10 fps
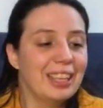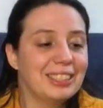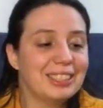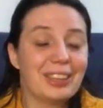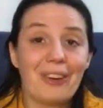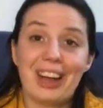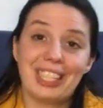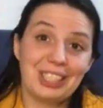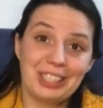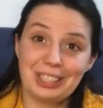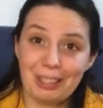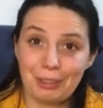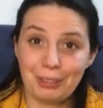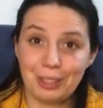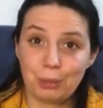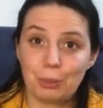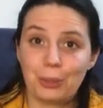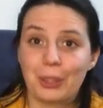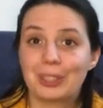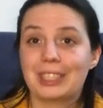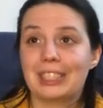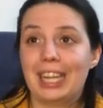So I just saw the finished products